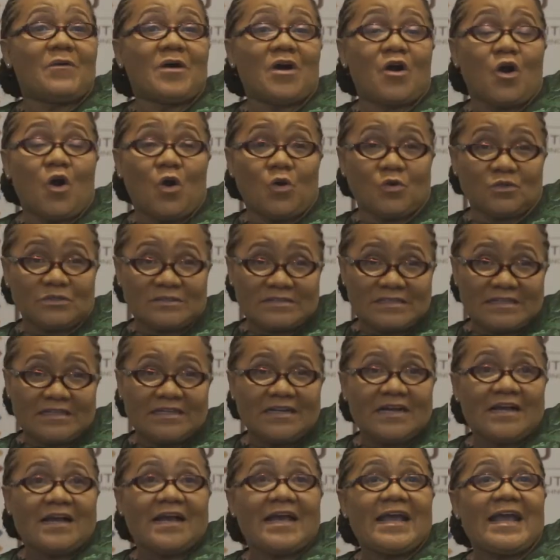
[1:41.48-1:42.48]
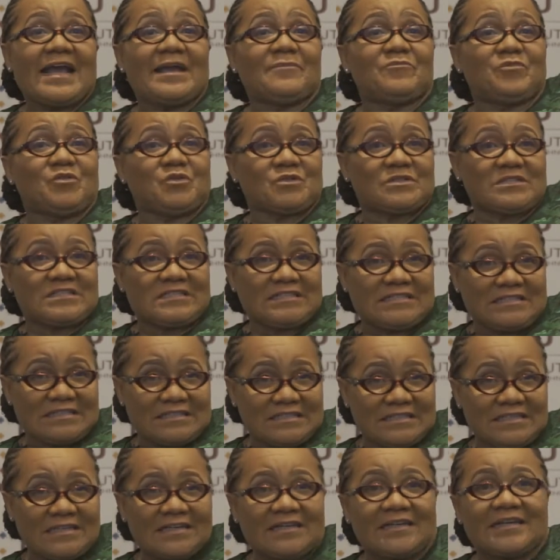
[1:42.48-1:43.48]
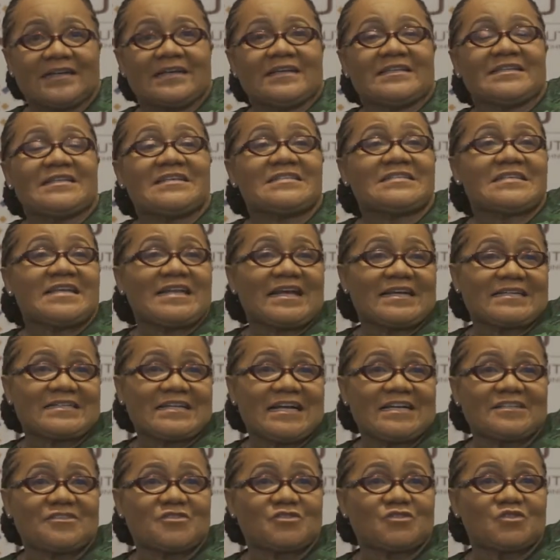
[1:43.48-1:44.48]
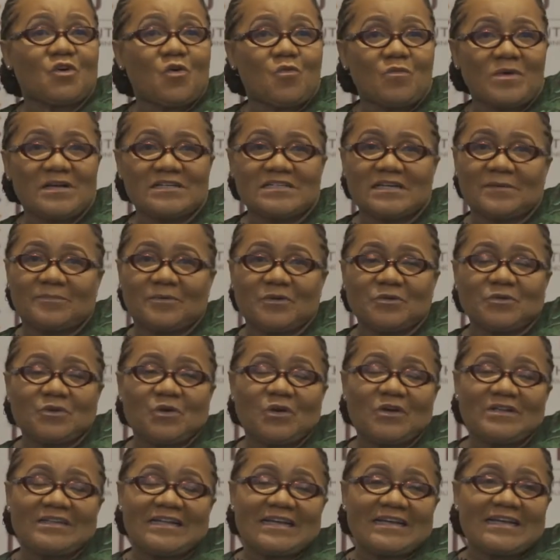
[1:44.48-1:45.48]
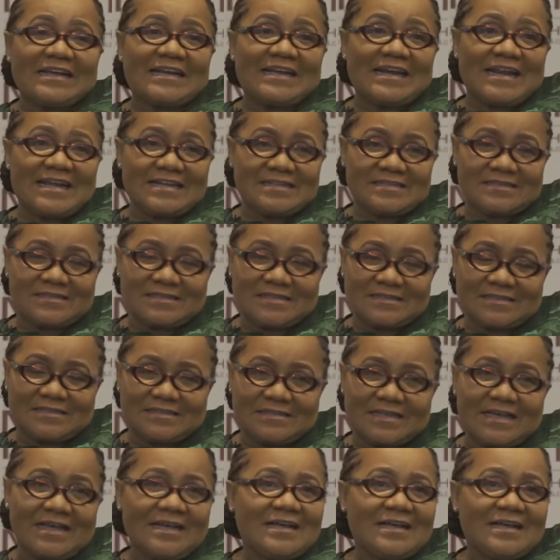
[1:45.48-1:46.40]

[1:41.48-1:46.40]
host, MUT, this lecture is so much about honoring nurses,